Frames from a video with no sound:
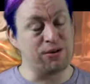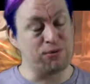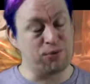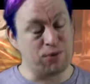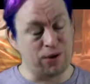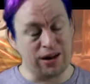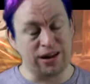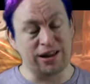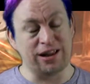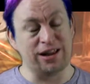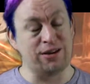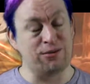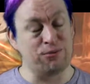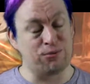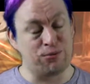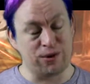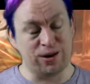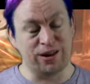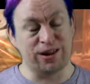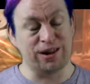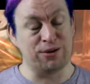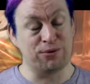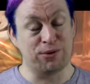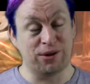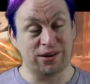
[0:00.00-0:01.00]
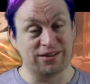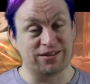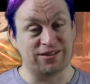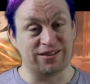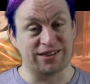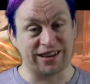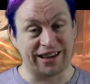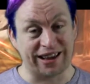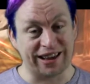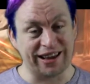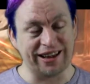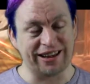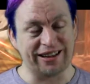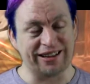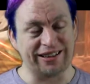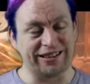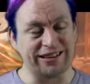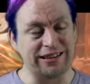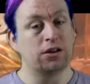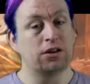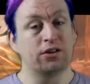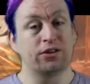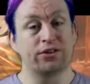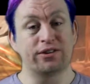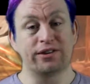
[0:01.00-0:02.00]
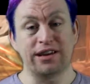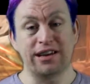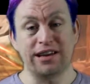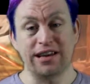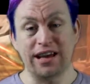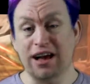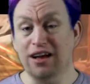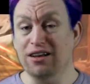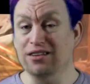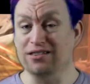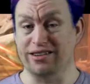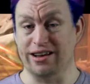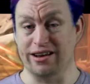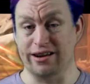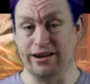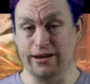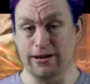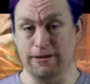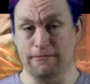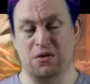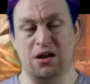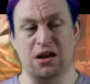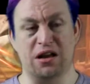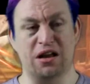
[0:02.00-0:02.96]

really, really wants to kill, she yells at him.